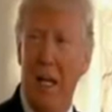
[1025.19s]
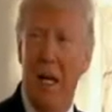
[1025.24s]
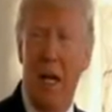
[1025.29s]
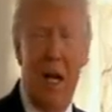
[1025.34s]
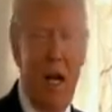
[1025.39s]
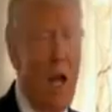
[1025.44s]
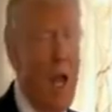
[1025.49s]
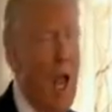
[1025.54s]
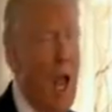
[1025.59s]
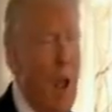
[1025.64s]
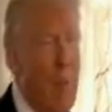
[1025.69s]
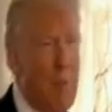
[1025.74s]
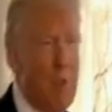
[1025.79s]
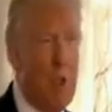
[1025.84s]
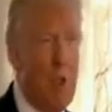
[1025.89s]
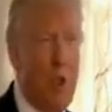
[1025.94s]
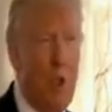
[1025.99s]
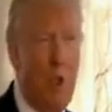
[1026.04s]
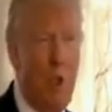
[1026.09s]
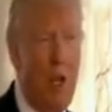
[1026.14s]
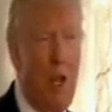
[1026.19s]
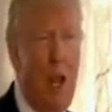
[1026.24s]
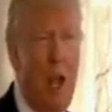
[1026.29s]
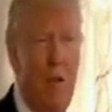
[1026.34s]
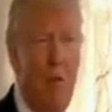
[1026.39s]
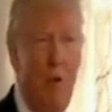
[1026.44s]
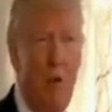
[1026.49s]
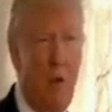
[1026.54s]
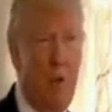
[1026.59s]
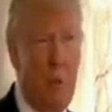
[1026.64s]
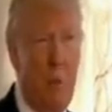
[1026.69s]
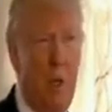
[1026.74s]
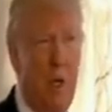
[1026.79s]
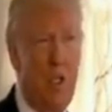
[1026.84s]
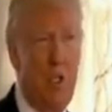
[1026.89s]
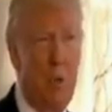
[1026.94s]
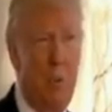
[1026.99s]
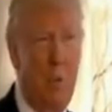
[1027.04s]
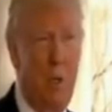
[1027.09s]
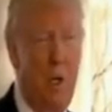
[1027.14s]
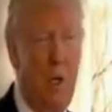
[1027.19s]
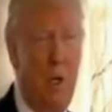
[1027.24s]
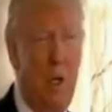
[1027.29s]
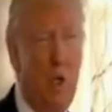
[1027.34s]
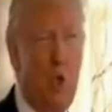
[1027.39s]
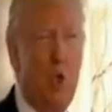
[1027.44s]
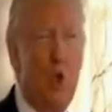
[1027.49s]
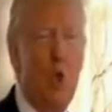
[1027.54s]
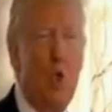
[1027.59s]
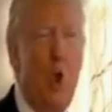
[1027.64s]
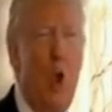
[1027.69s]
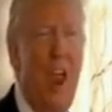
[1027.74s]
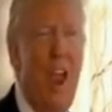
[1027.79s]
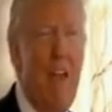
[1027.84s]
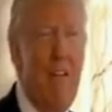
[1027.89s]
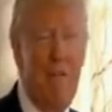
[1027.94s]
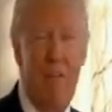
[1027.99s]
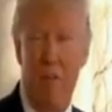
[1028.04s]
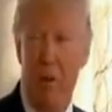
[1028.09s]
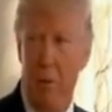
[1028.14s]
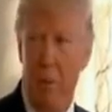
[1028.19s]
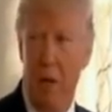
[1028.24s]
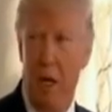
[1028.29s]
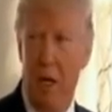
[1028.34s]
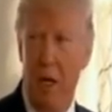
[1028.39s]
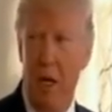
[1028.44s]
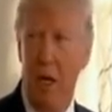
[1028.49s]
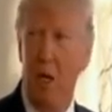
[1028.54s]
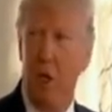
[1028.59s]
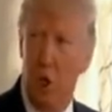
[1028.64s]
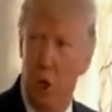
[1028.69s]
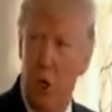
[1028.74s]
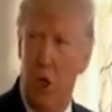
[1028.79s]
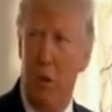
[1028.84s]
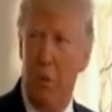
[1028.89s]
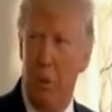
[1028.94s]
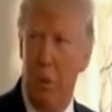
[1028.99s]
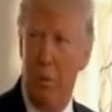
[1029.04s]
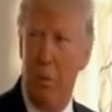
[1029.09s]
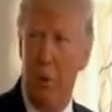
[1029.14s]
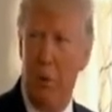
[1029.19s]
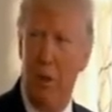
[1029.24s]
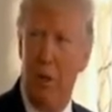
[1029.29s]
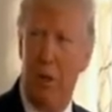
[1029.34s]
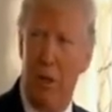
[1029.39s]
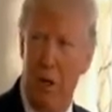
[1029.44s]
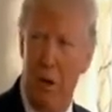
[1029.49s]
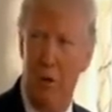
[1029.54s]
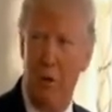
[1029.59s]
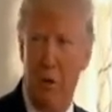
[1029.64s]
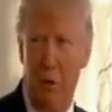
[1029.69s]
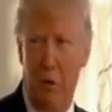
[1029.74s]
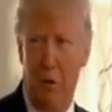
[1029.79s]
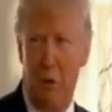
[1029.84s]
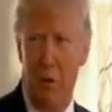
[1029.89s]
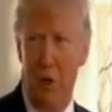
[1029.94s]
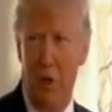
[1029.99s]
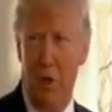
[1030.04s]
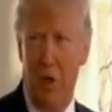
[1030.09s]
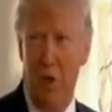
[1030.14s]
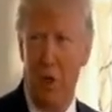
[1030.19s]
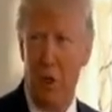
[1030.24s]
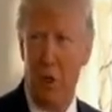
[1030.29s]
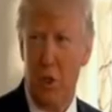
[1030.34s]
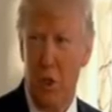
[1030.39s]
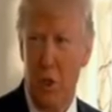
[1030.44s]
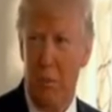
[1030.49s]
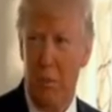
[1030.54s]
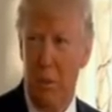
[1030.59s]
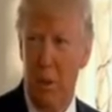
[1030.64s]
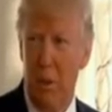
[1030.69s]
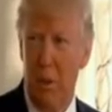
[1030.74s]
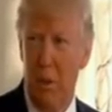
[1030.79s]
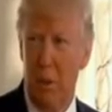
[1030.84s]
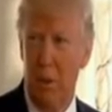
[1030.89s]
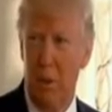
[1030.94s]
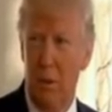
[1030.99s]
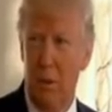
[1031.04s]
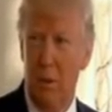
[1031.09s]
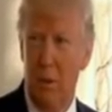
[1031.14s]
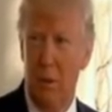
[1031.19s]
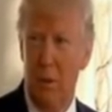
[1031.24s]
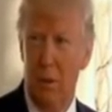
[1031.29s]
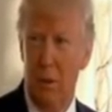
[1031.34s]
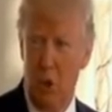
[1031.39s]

said, absolutely I have a responsibility to everybody, including people that didn't vote for Donald Trump.